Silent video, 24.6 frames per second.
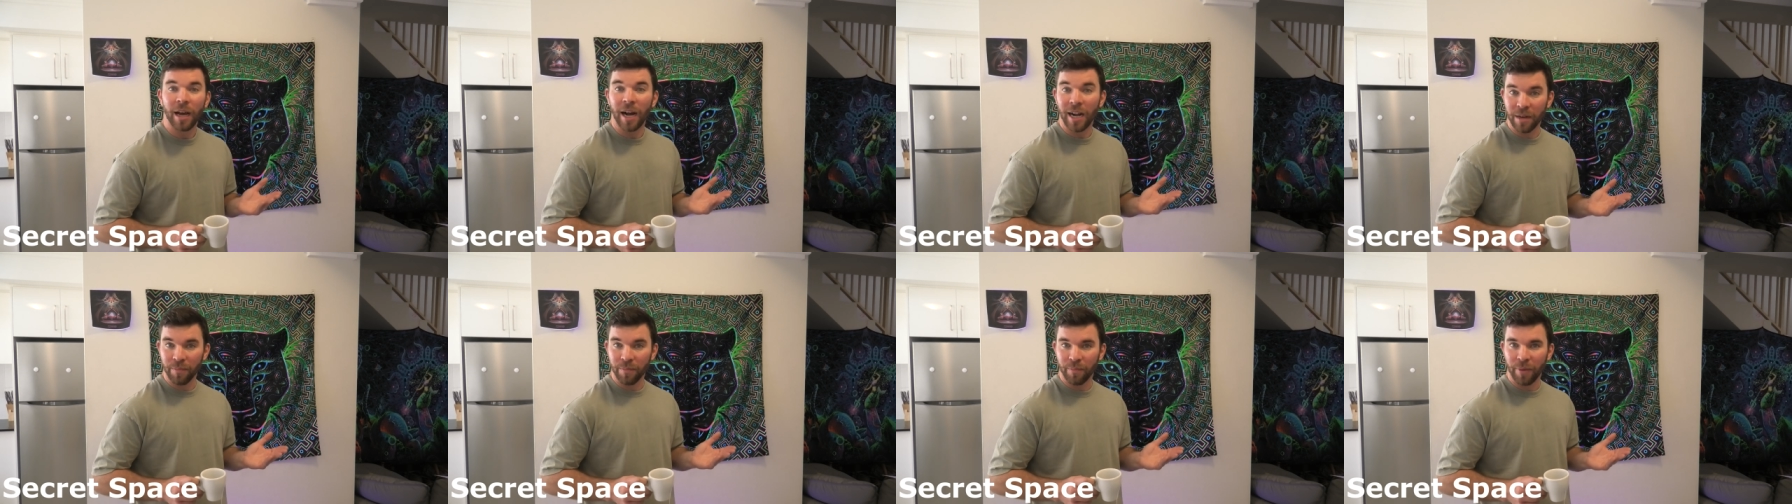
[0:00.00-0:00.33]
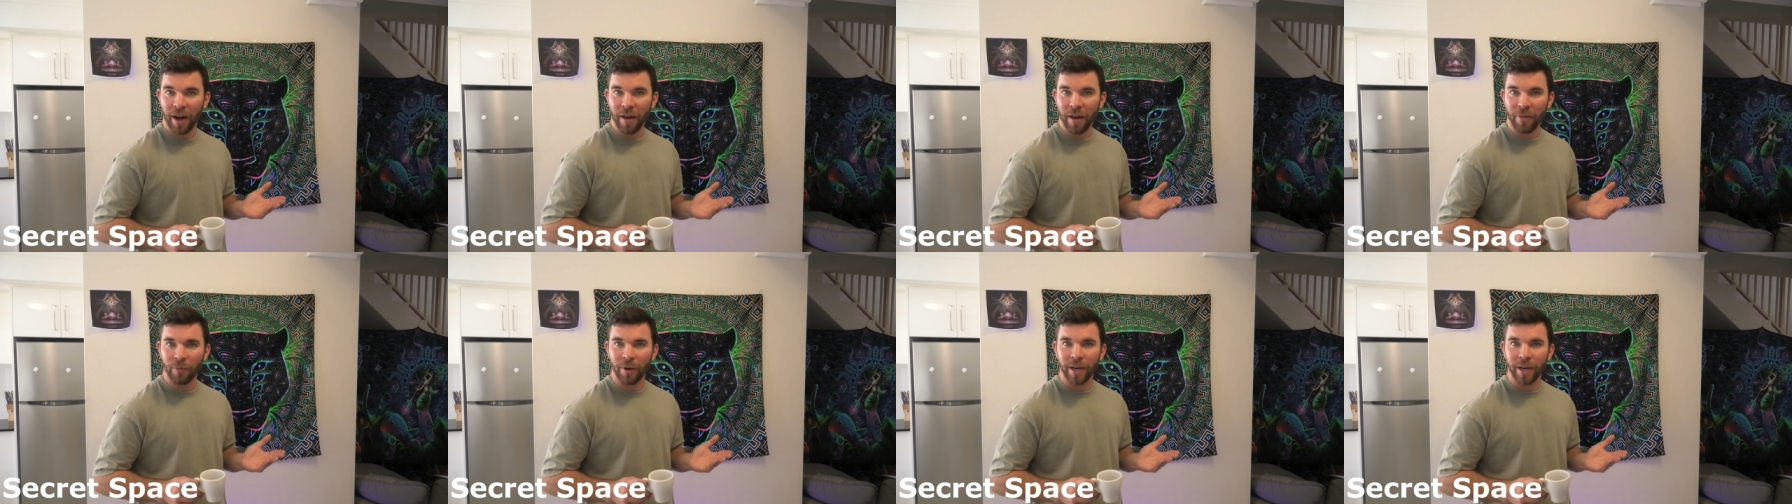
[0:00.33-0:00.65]
and a
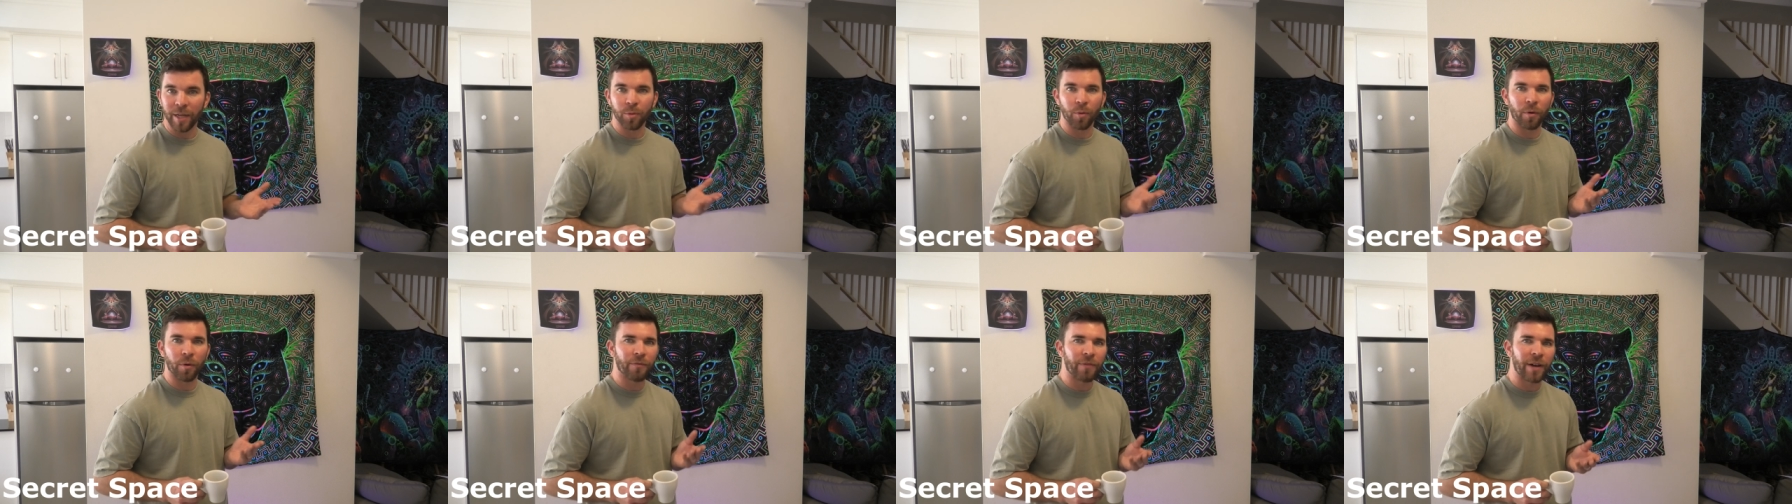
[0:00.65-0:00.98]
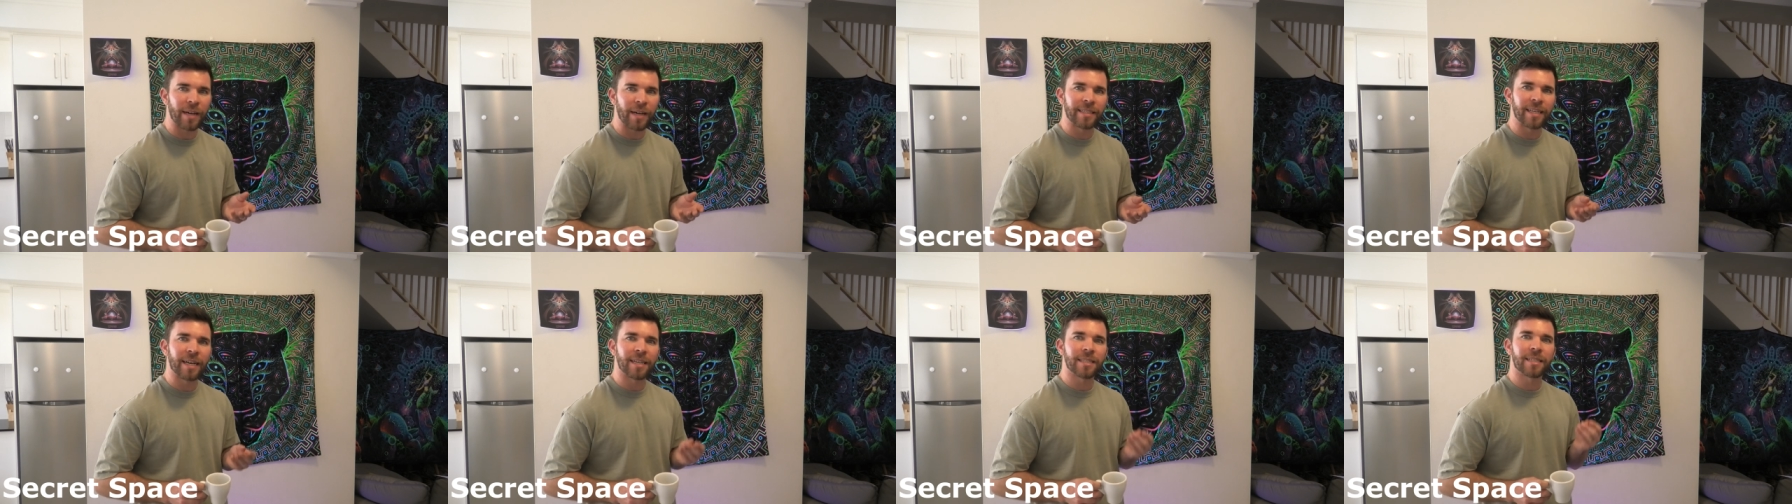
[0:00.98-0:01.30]
pathway to a
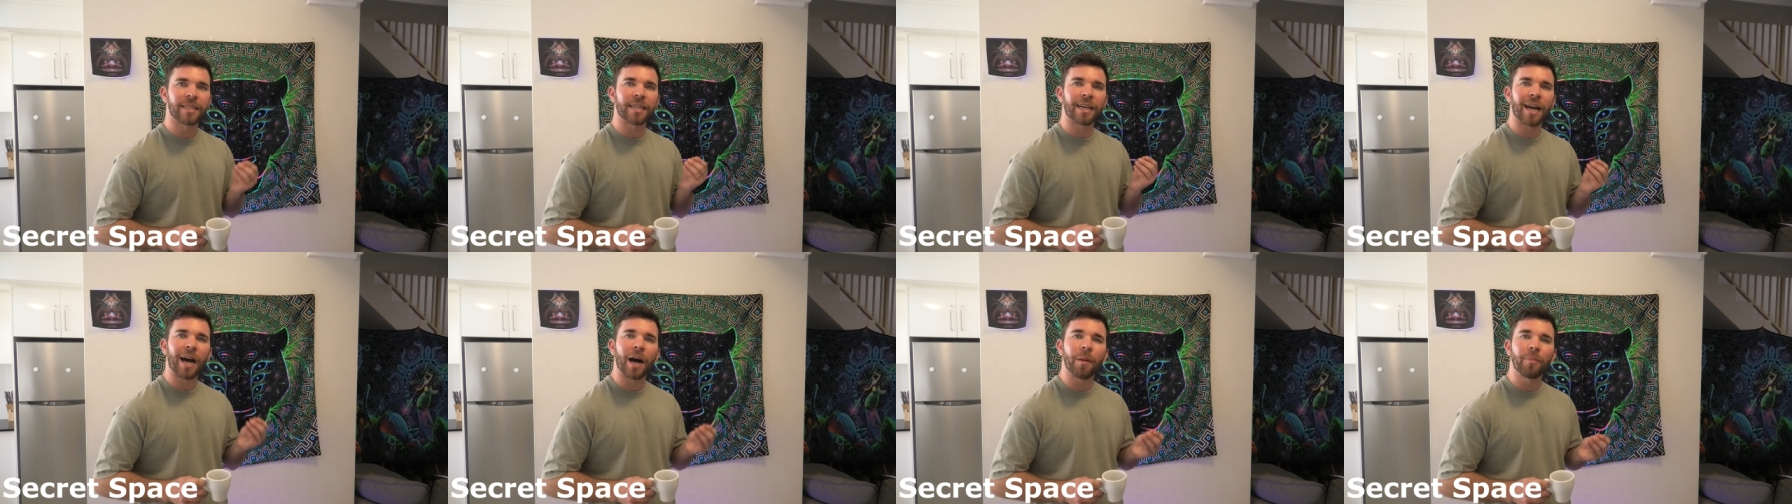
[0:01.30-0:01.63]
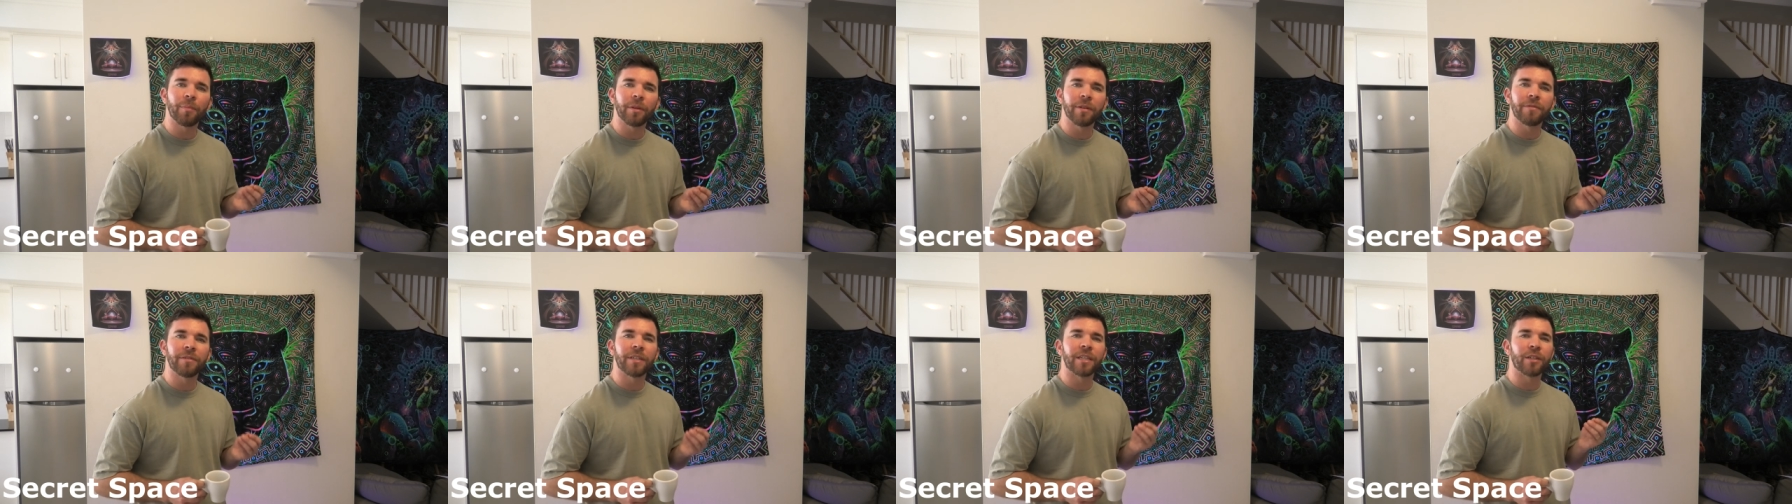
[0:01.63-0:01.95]
fantastic,
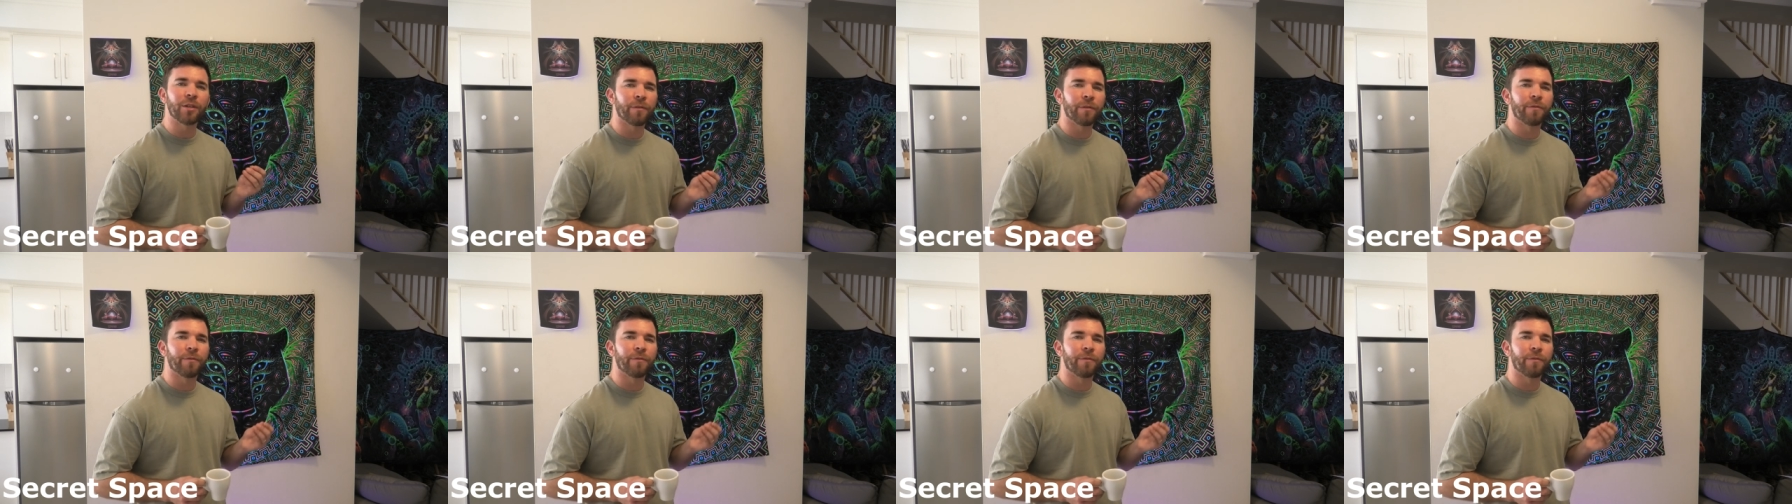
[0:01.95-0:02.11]
uplifting,